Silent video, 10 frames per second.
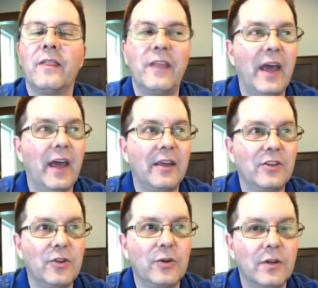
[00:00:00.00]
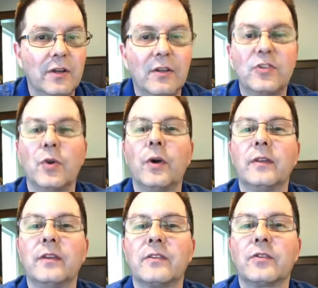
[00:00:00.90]
that you can
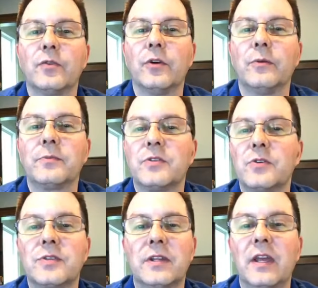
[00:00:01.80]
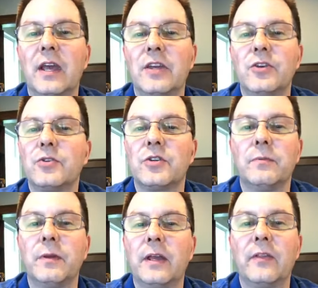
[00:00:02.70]
join this group. Susan Day, you
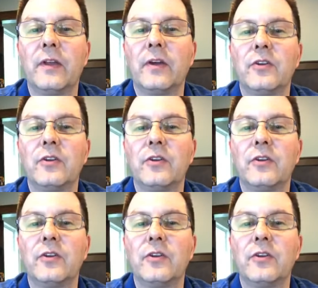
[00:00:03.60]
should be in there.